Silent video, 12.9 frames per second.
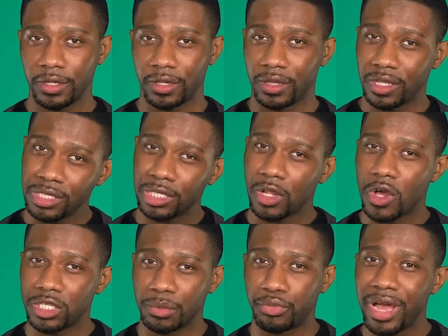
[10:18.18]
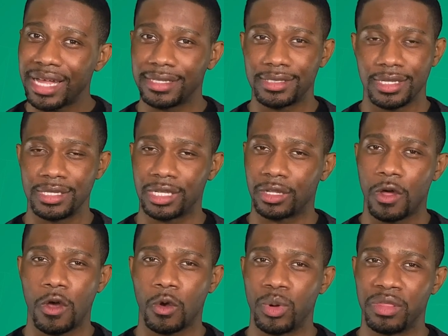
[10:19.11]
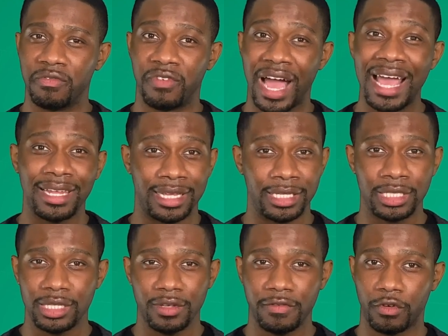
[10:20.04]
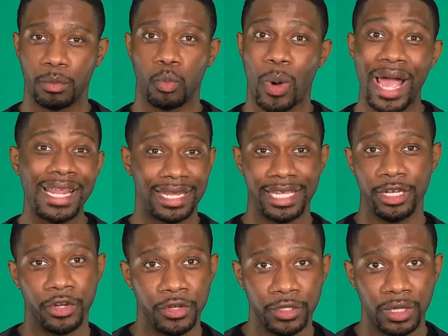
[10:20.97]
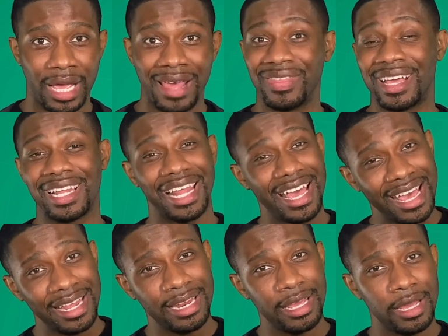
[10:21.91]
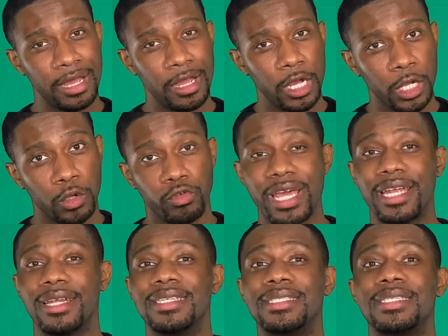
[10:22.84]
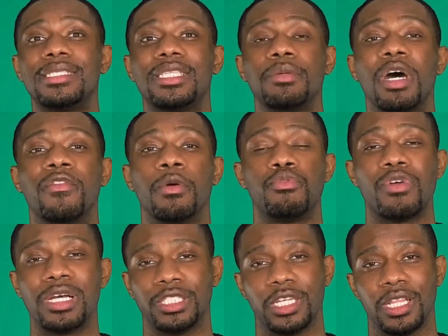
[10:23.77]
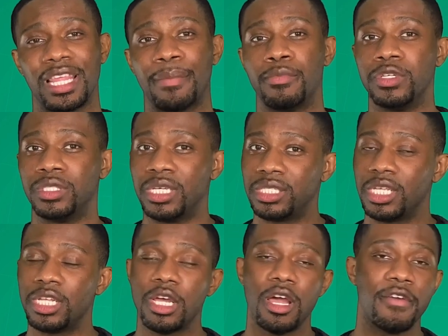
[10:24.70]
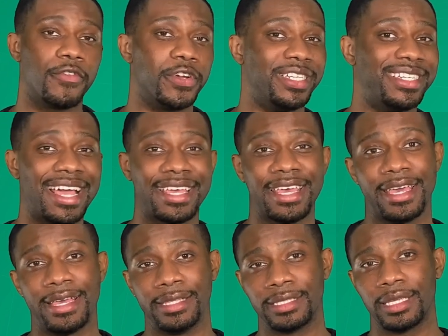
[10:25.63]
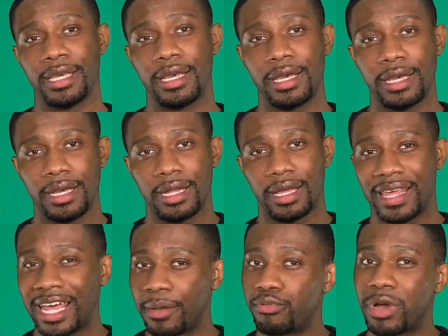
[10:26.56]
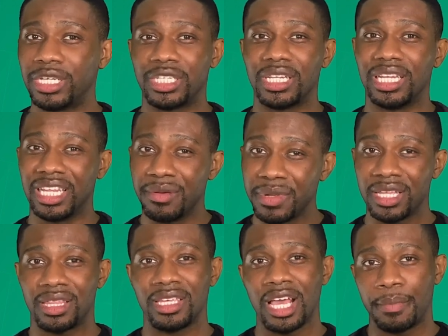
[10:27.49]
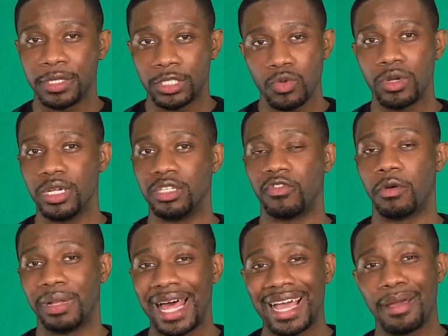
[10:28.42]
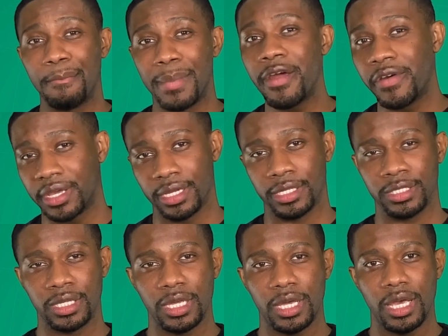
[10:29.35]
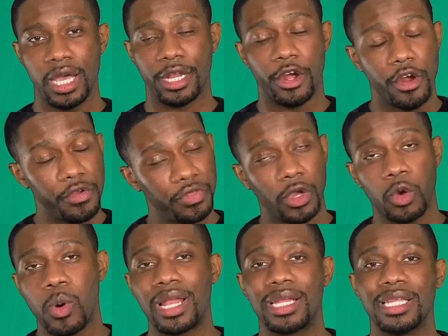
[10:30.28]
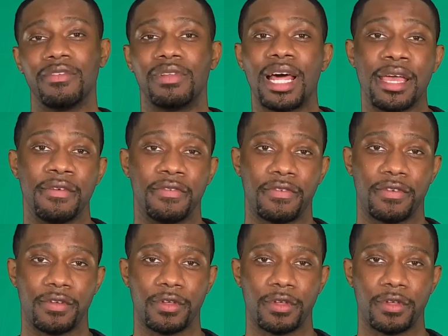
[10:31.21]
these laws and practices, along with violence from white leaguers and the Klan, created a system of oppression that persisted for decades. Now, that oppression limited the opportunities for black Americans and hurt their quality of life.